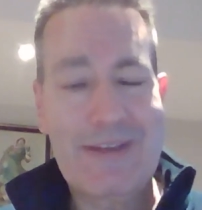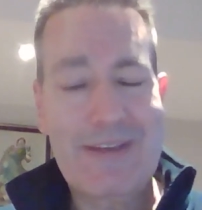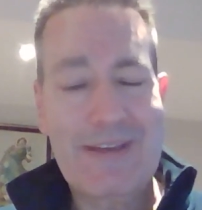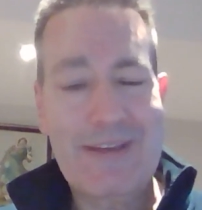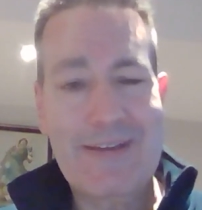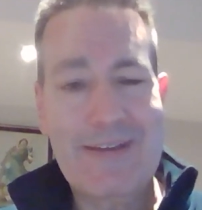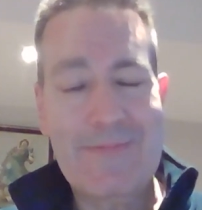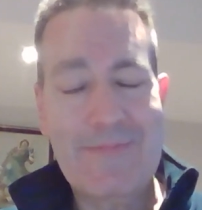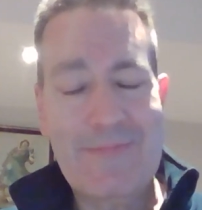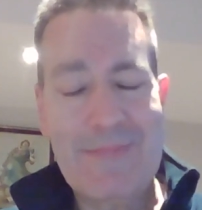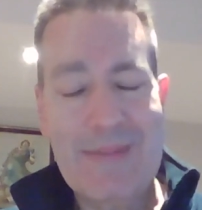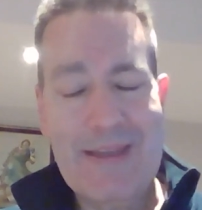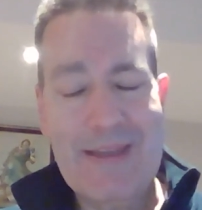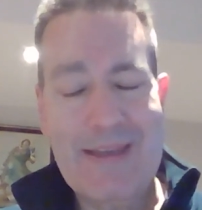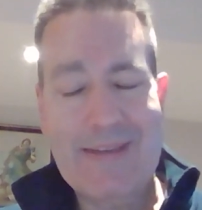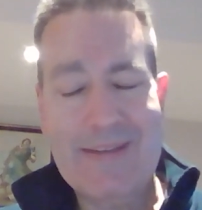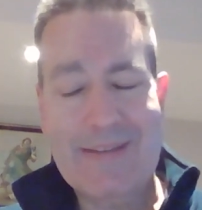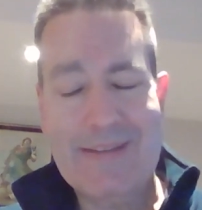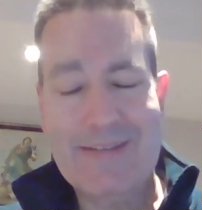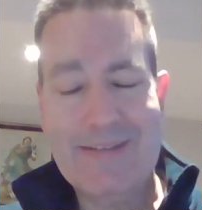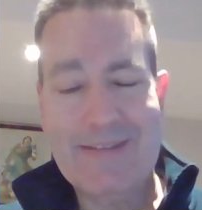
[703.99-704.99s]

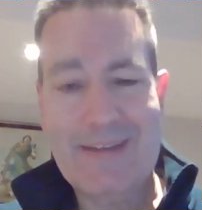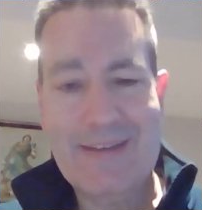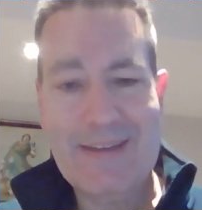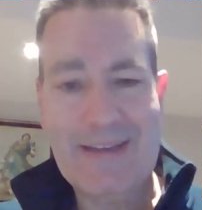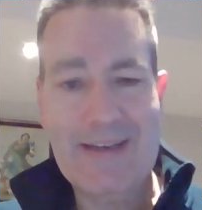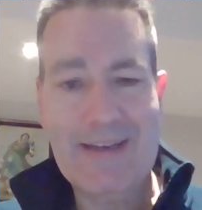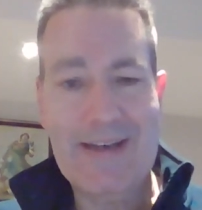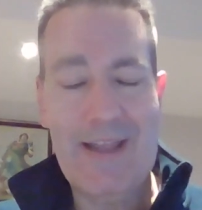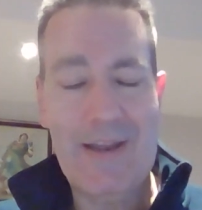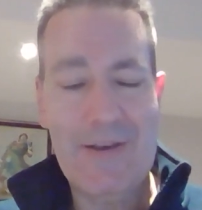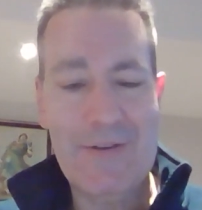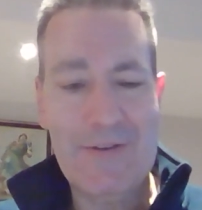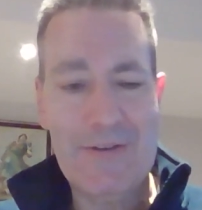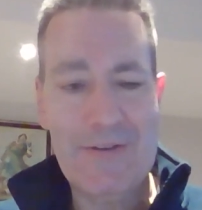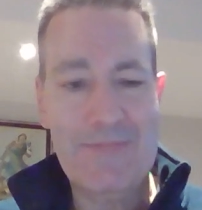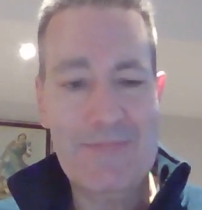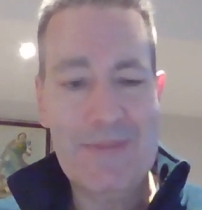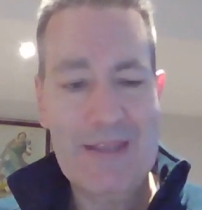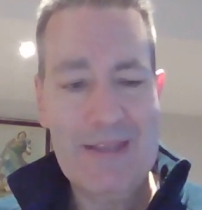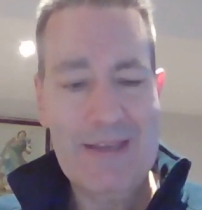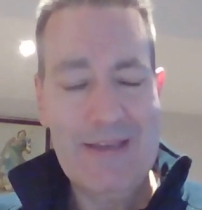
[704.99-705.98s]
And in
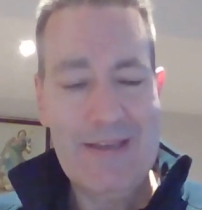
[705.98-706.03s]
London,